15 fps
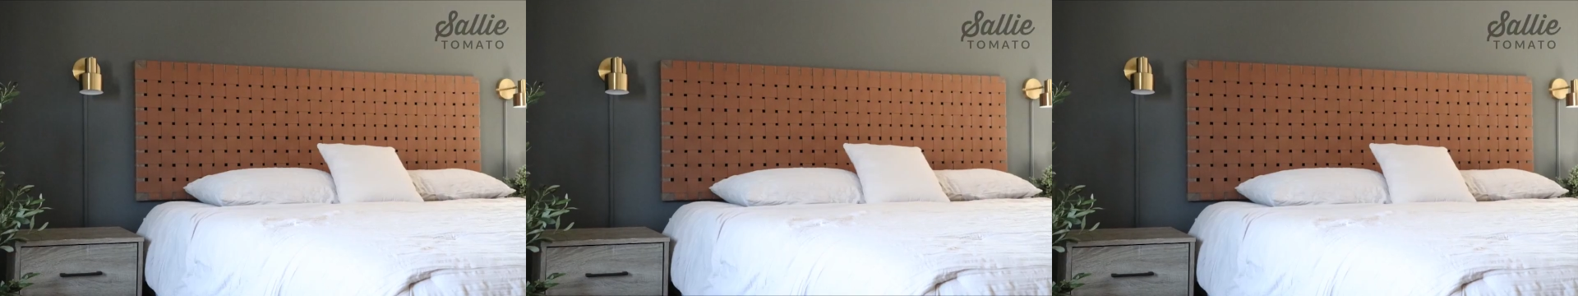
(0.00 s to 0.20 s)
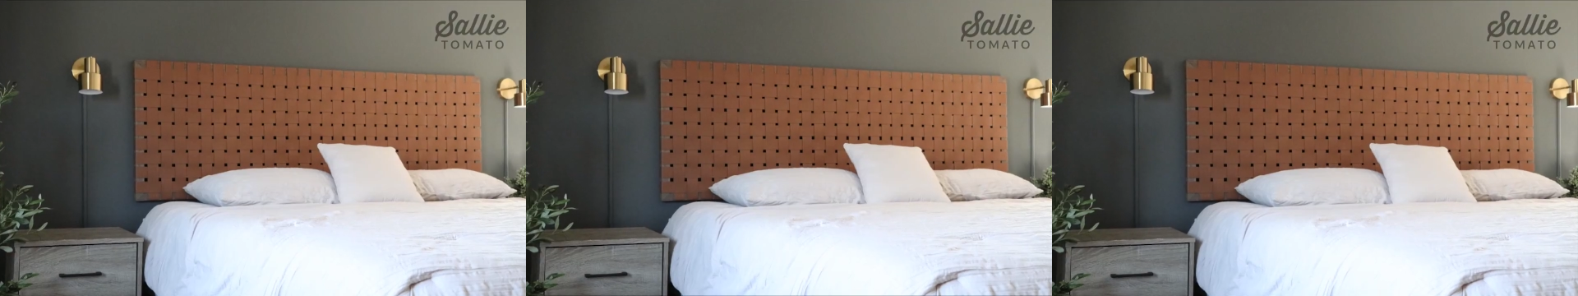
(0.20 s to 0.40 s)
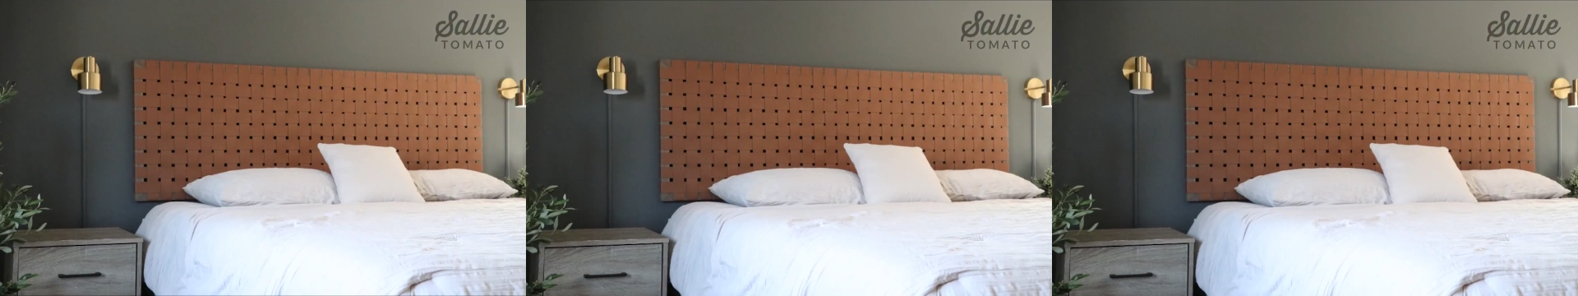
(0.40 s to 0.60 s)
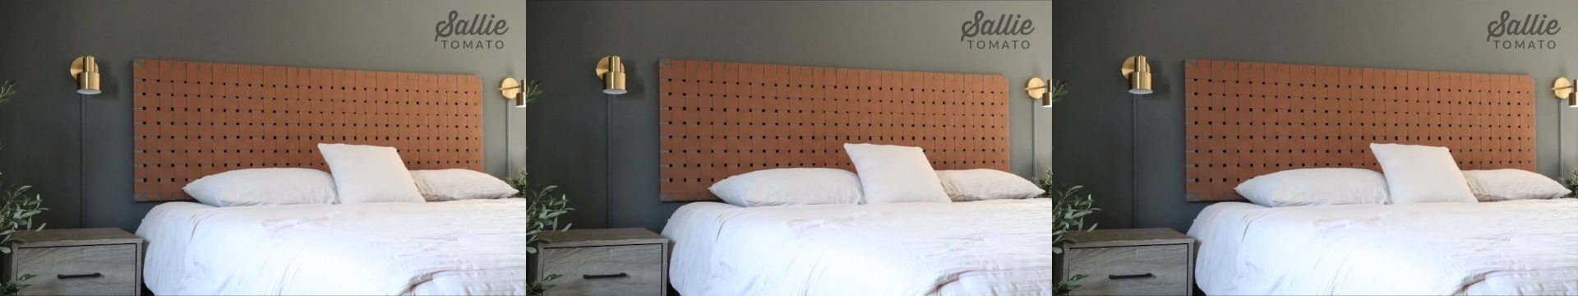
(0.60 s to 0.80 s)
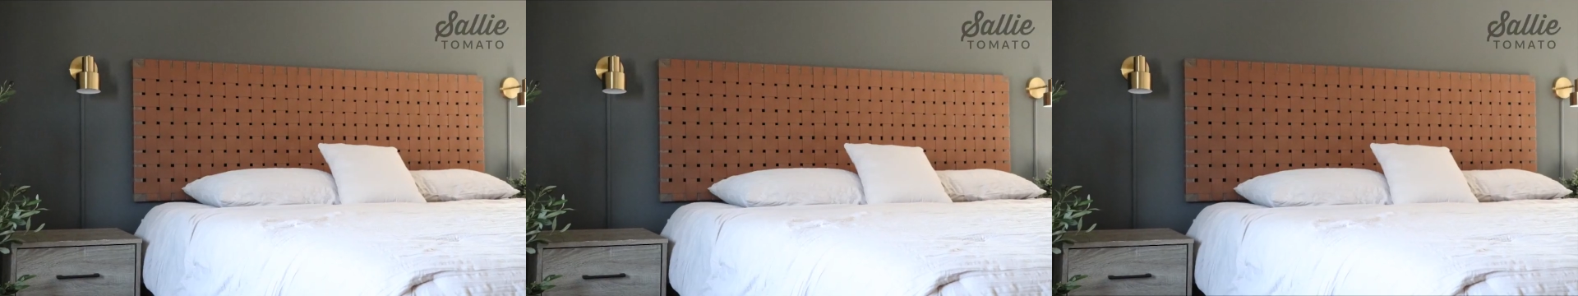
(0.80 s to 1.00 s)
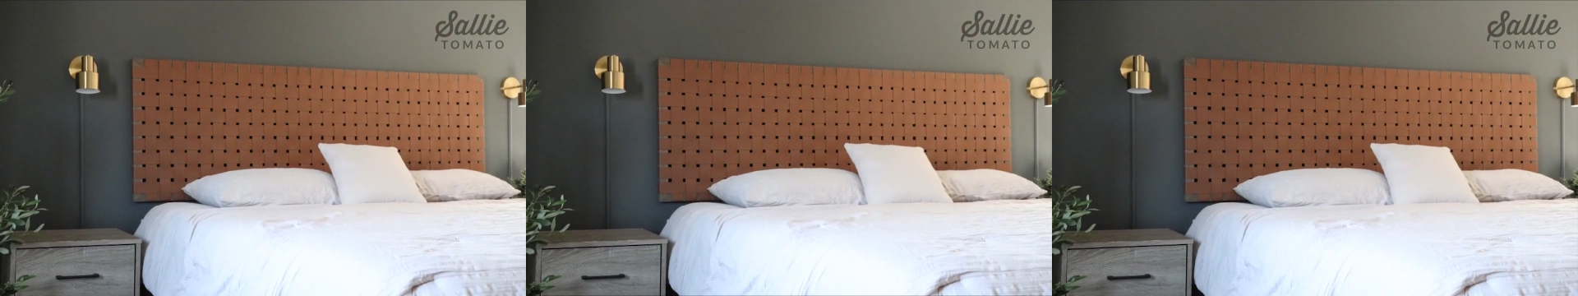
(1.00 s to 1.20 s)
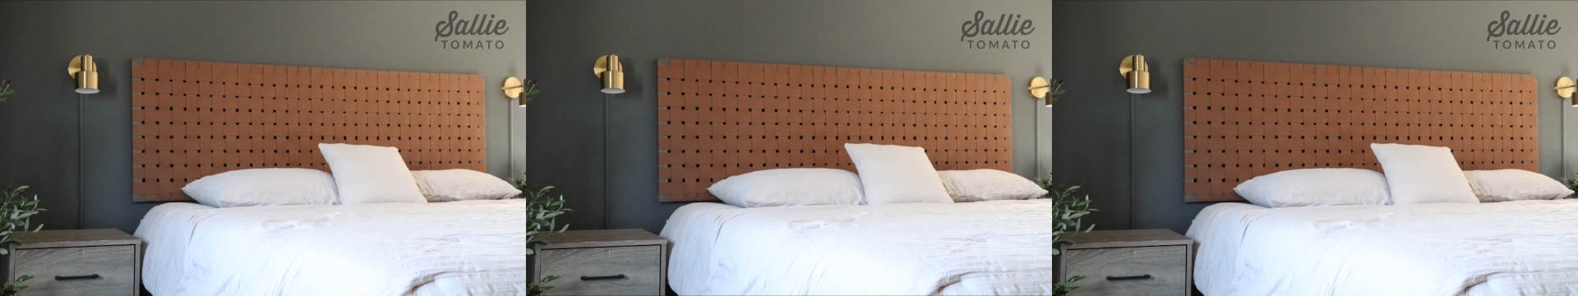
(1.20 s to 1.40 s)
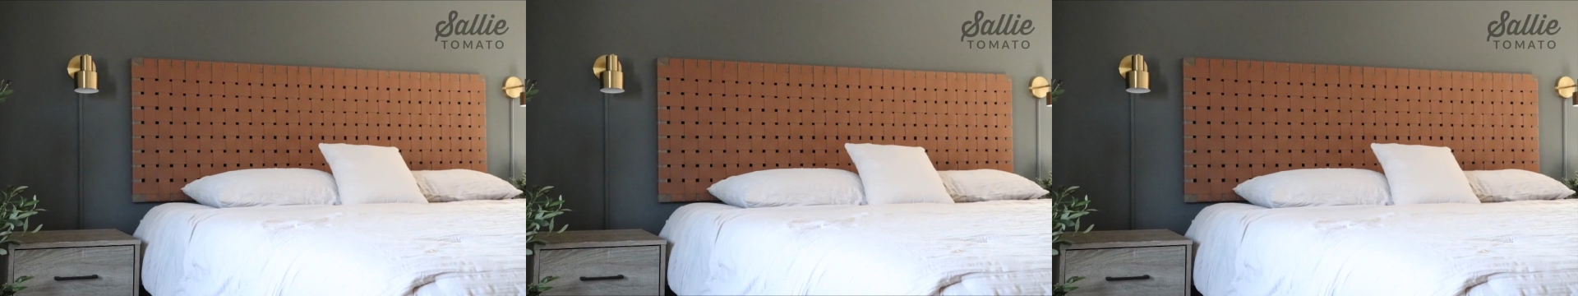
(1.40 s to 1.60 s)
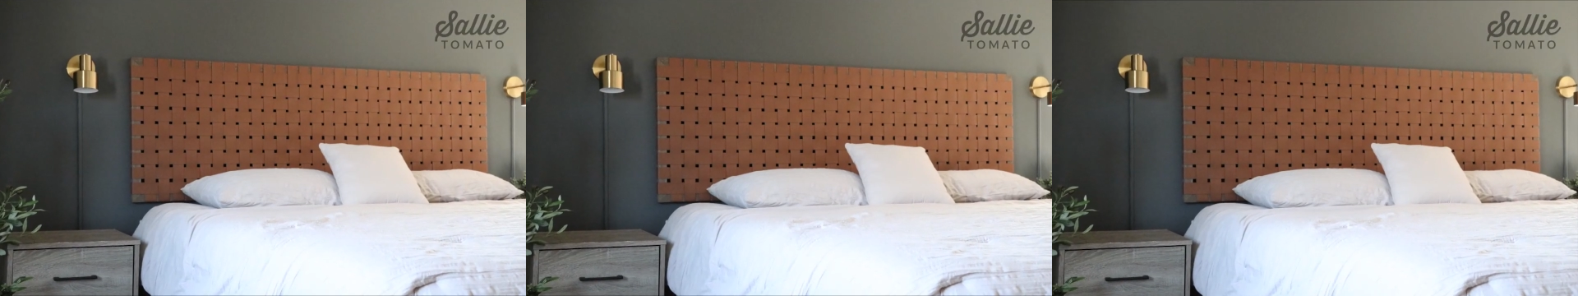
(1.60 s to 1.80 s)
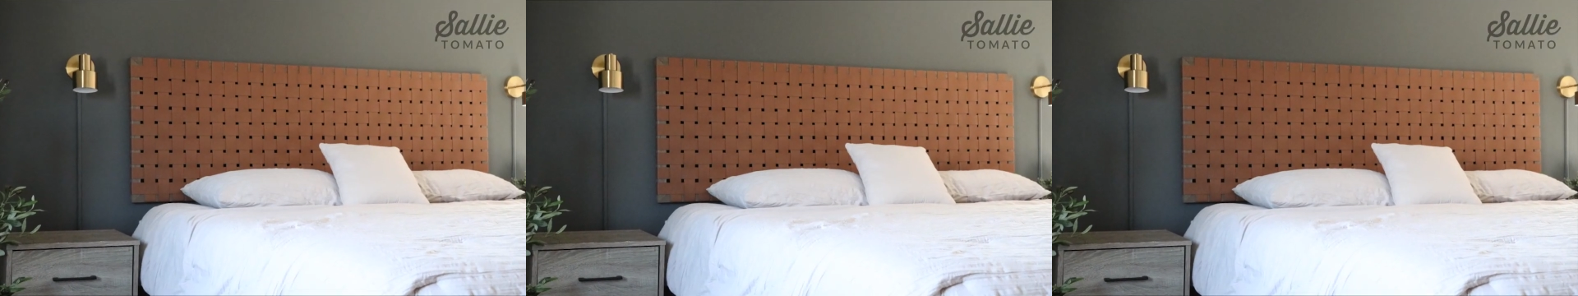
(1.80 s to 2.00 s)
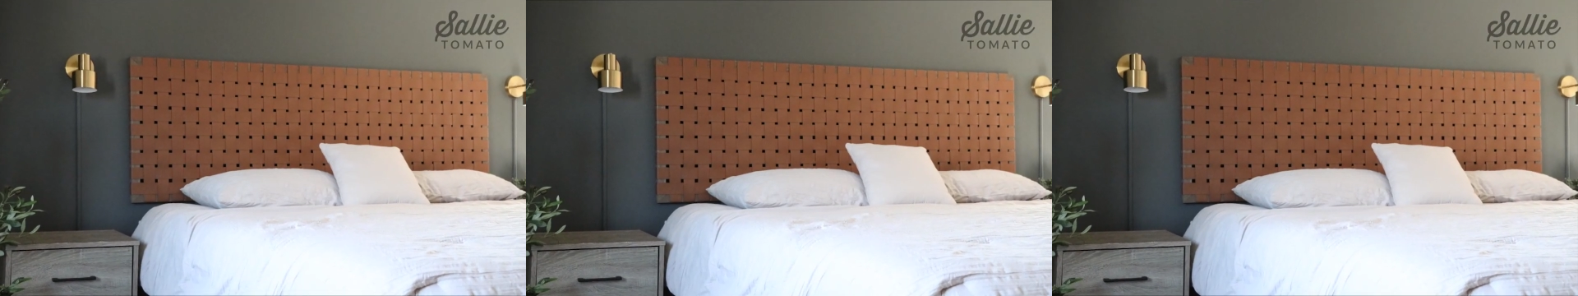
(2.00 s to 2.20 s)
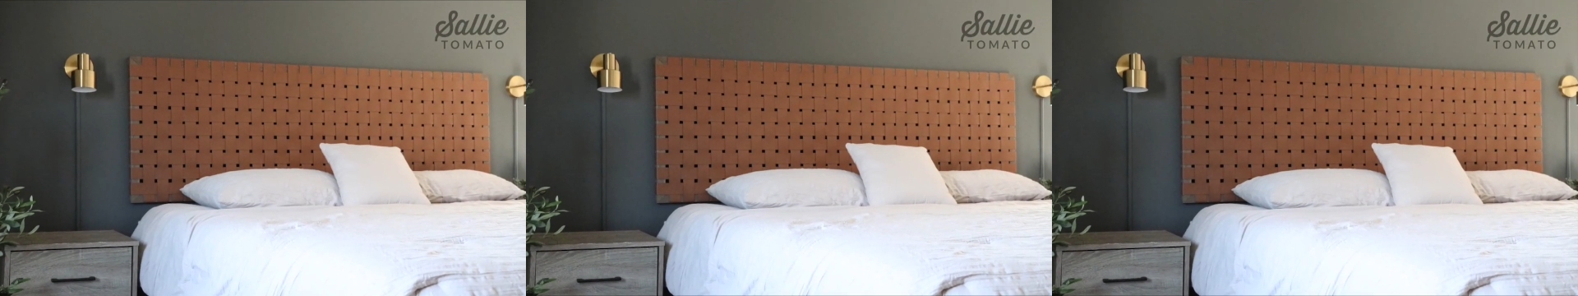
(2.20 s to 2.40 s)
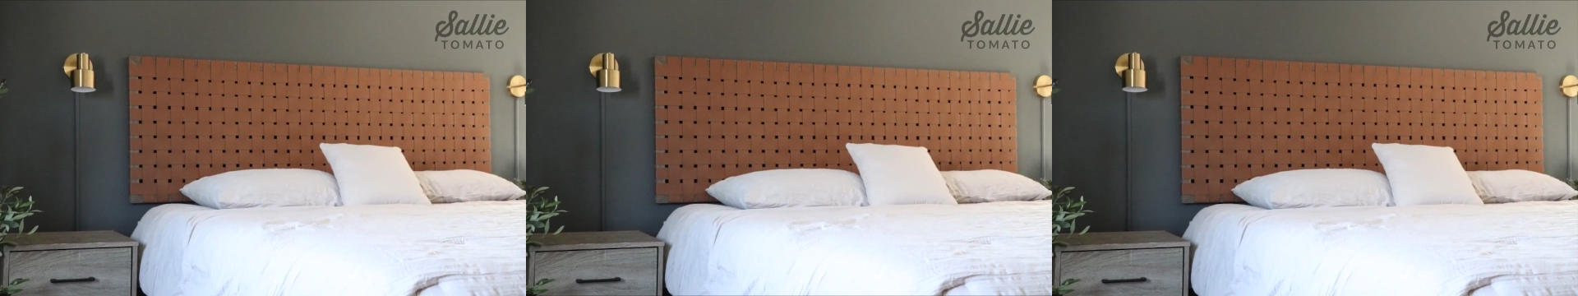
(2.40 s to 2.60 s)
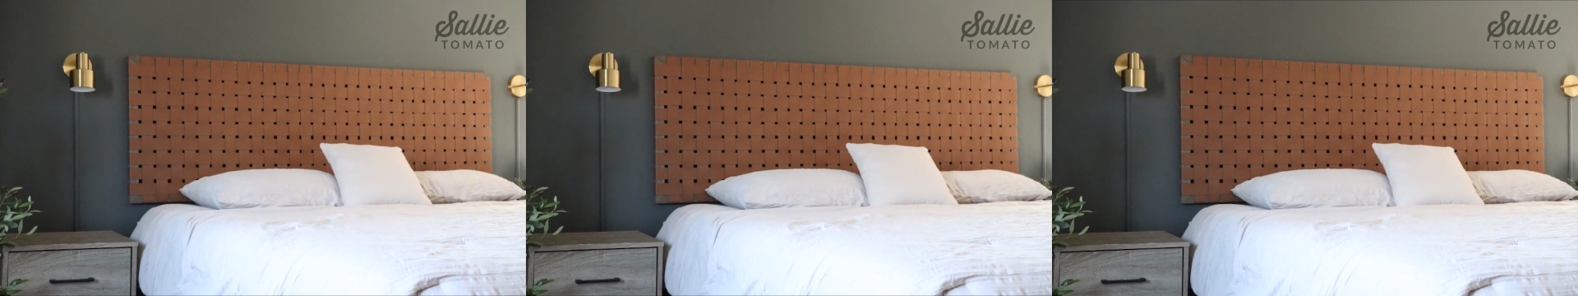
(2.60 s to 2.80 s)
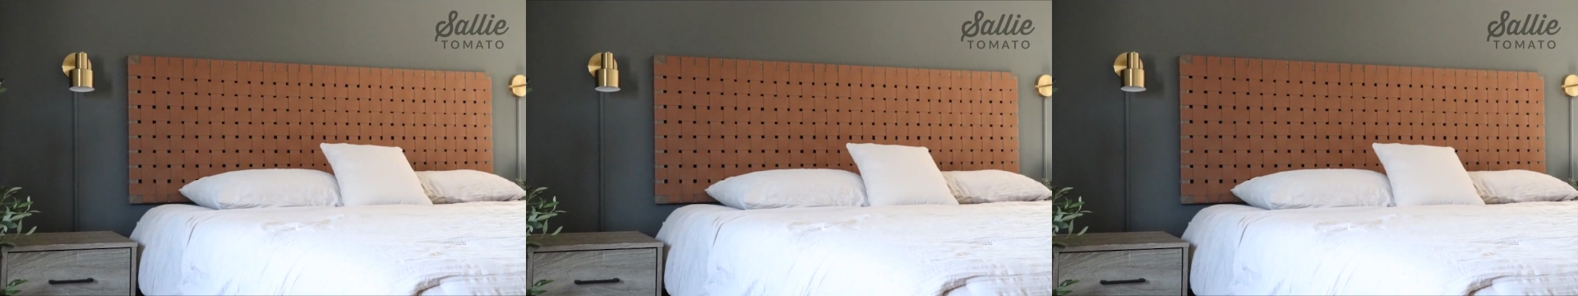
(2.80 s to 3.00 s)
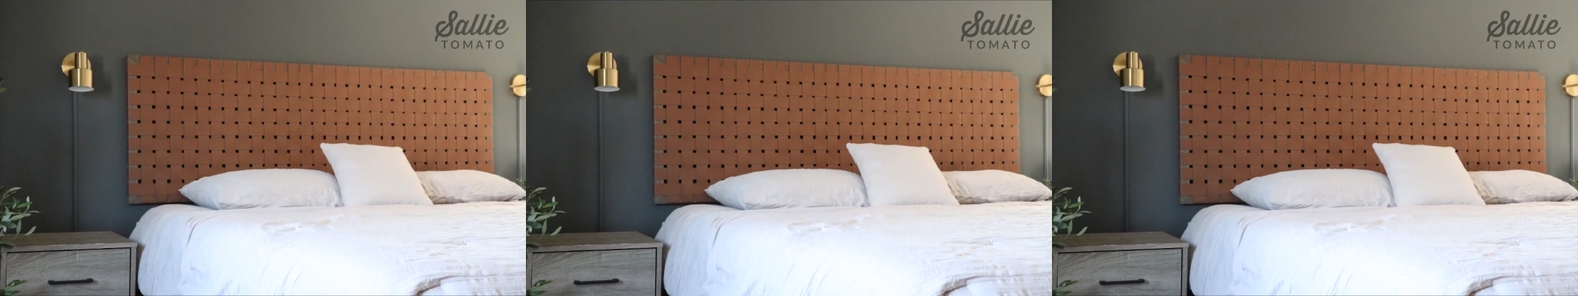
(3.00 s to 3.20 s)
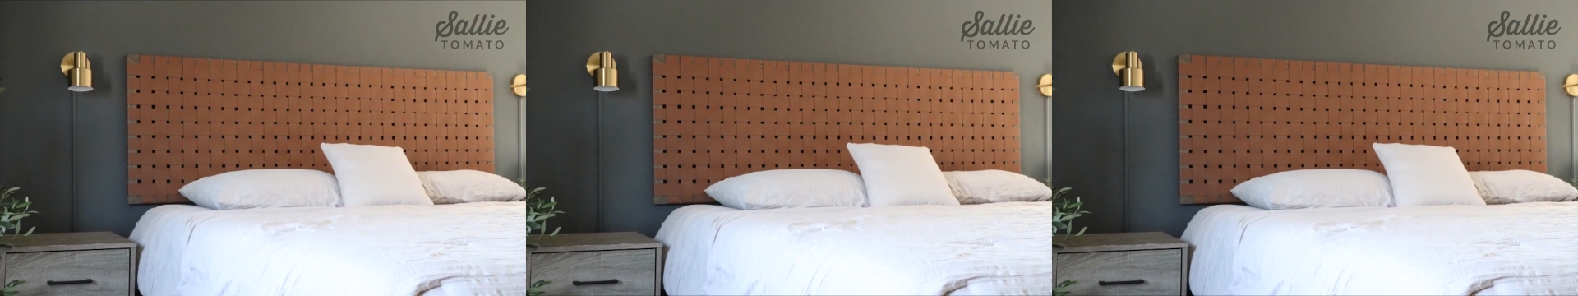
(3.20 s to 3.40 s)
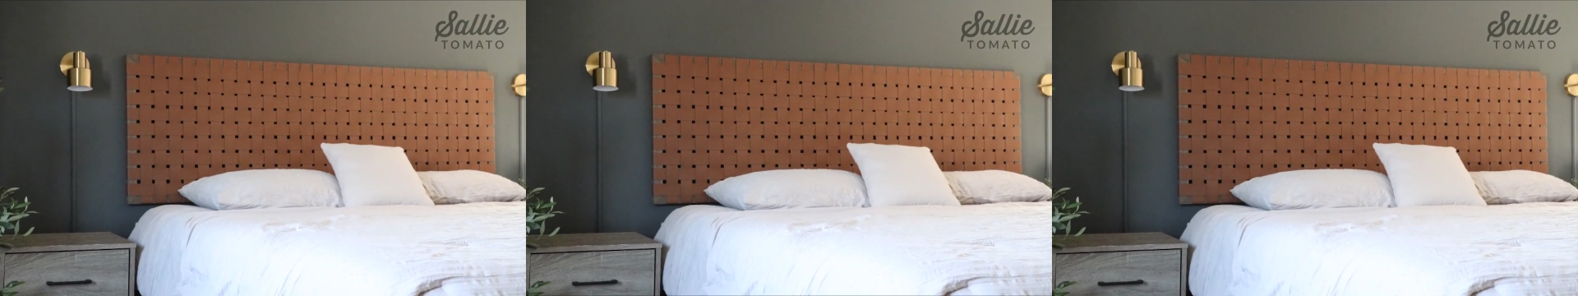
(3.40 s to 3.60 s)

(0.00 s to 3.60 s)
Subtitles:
(no speaker visible)